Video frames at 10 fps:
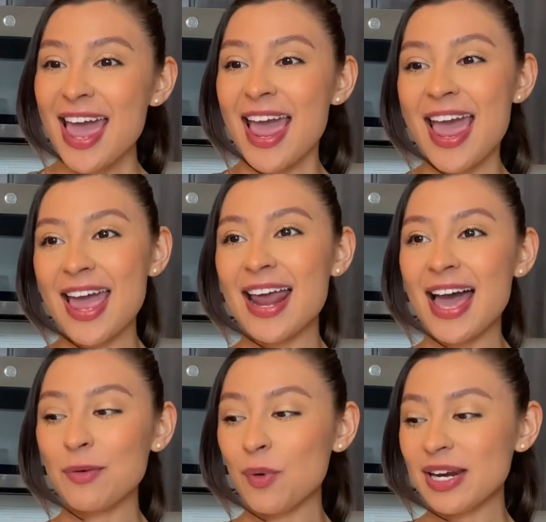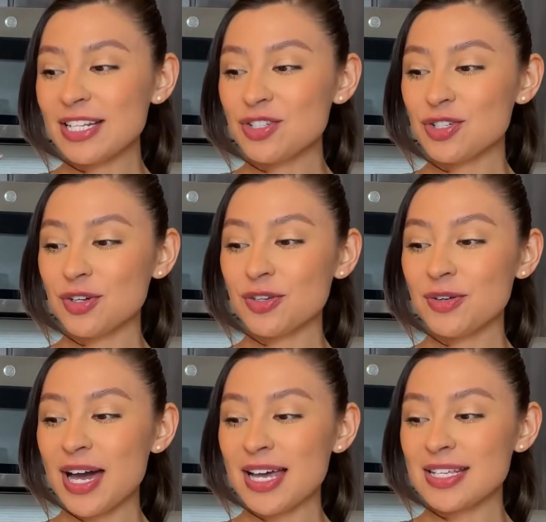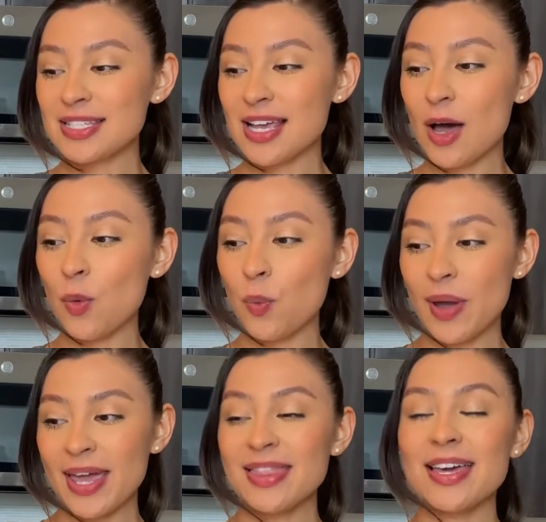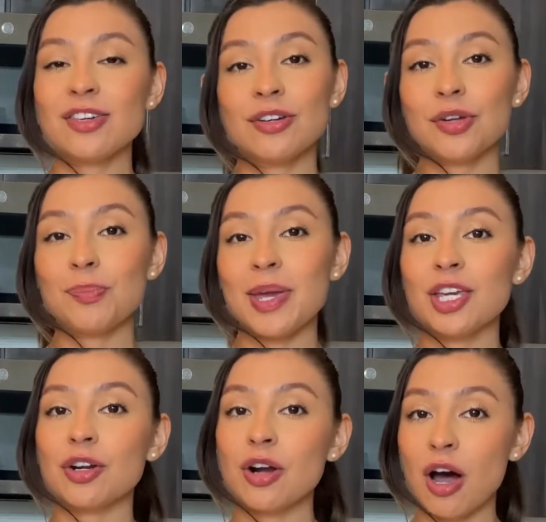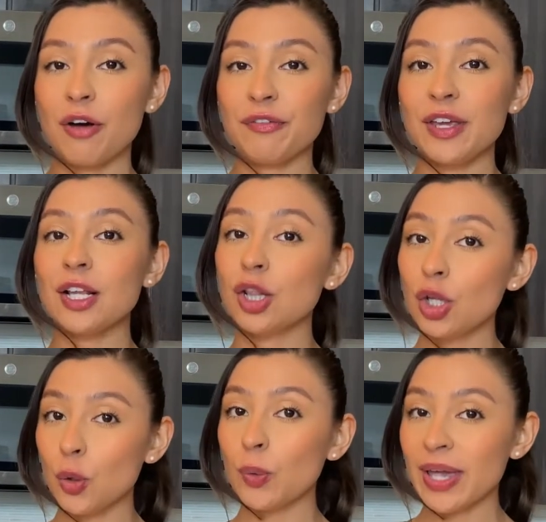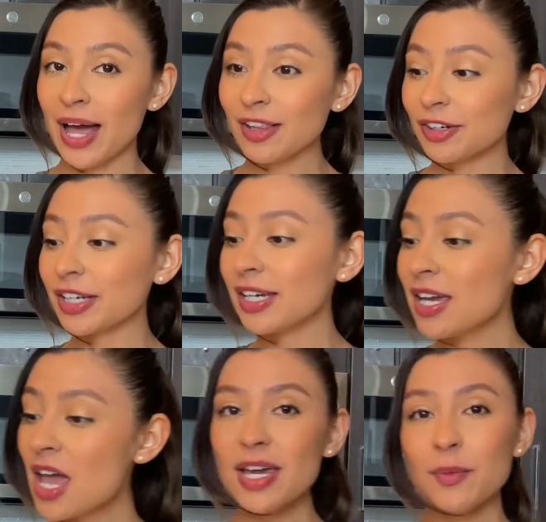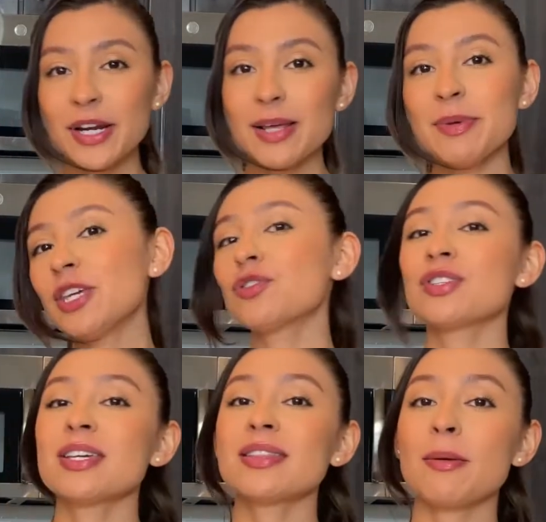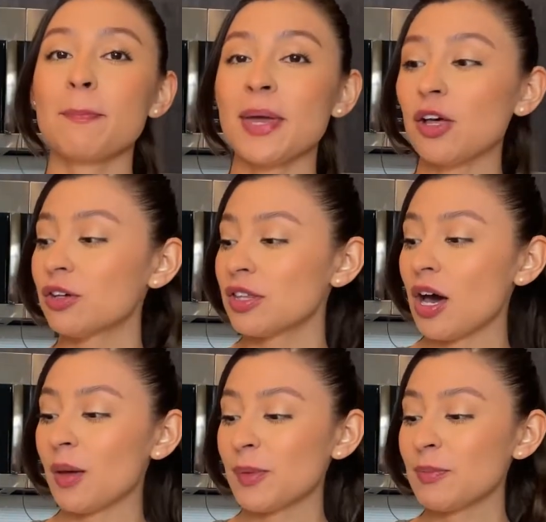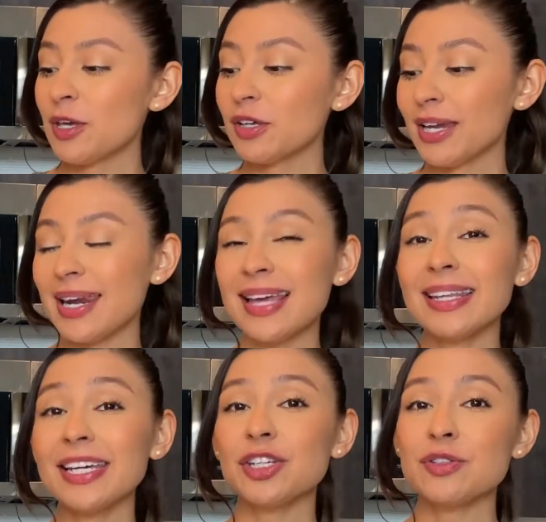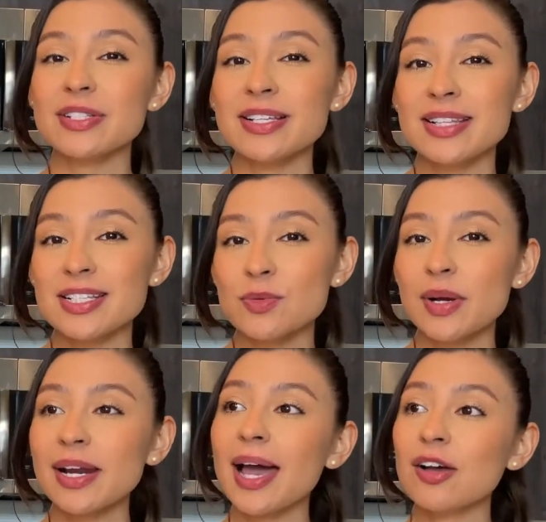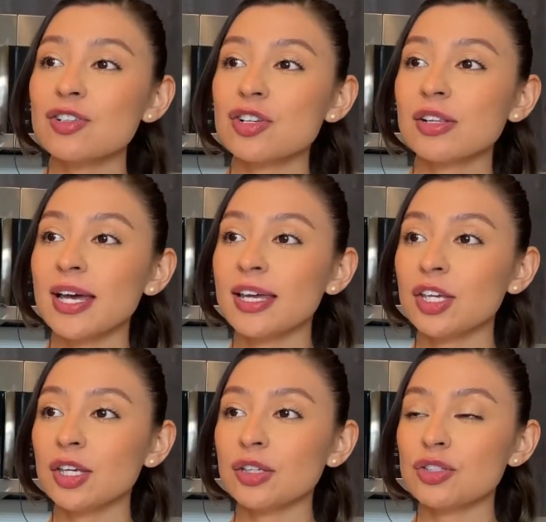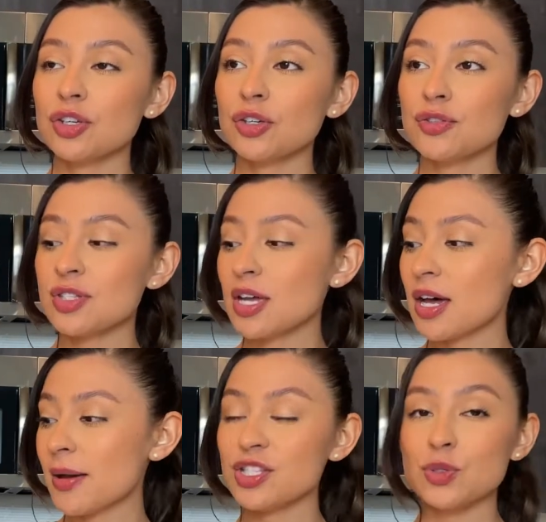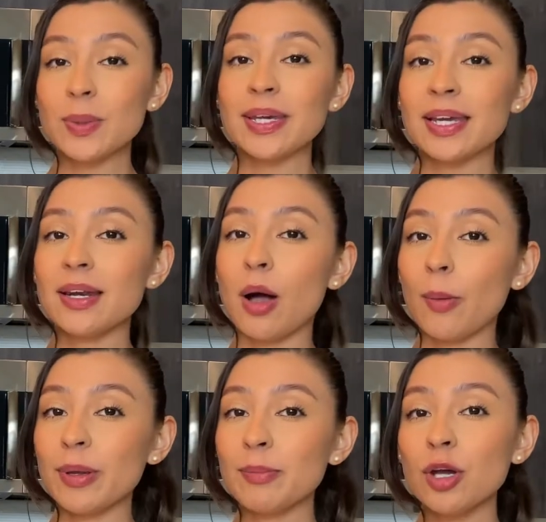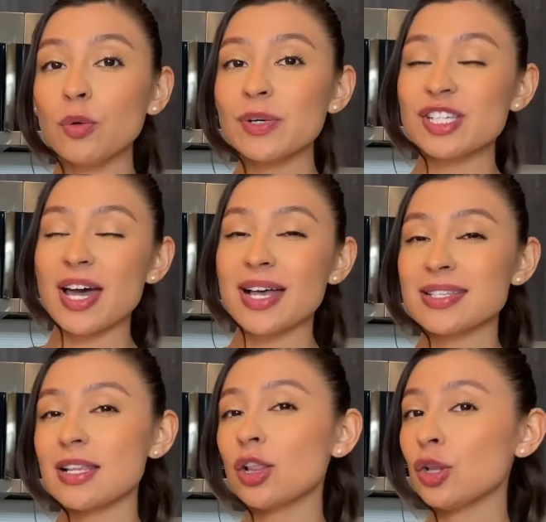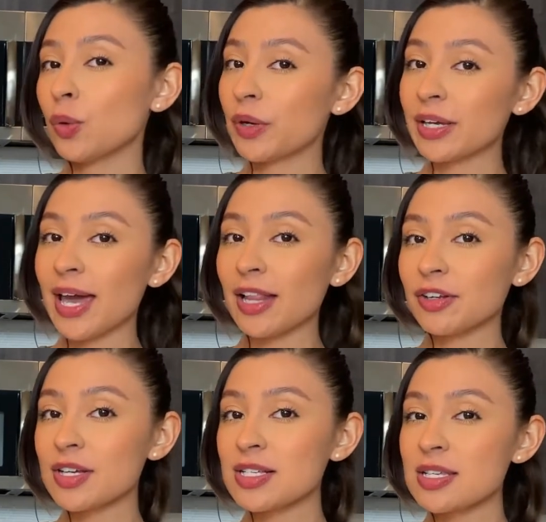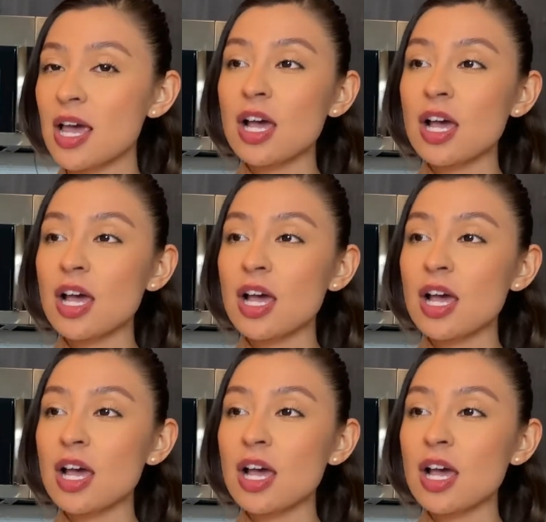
And I wanted to show you guys a way that you could make your coffee low calorie. Today we're gonna be using the milk, the almond milk, and I like using this one. I also like to use the sweetened almond milk, which it has lower calories.